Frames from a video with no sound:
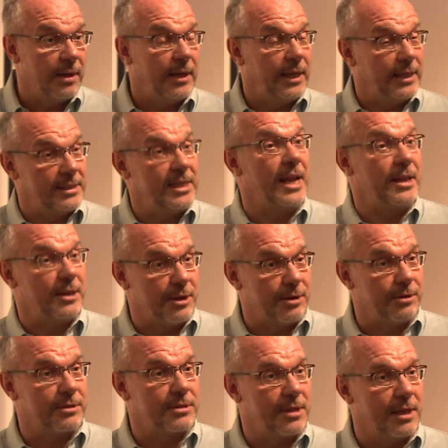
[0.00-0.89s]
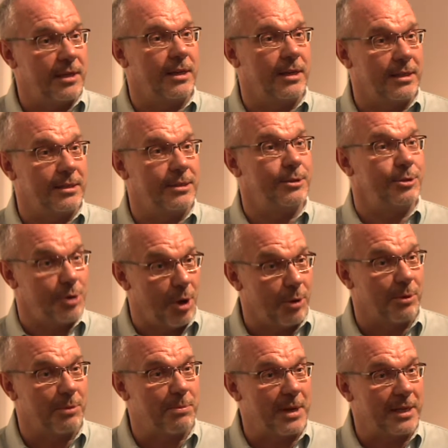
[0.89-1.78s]
in 10 years that he's
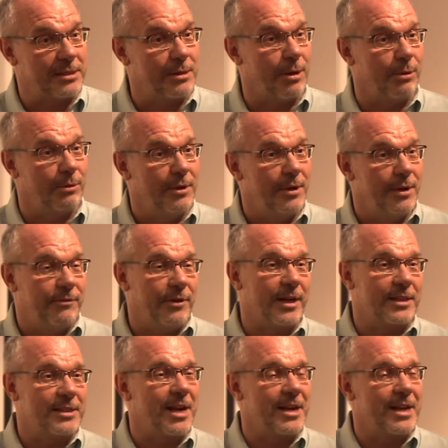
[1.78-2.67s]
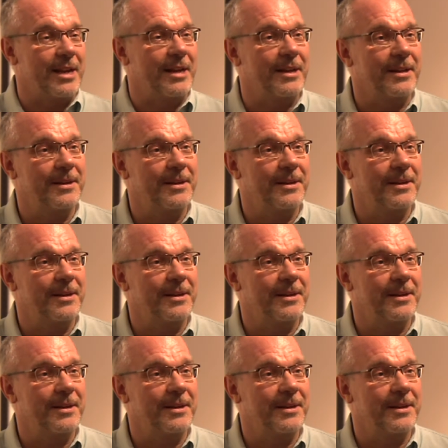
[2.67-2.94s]
shown with me, so very exciting.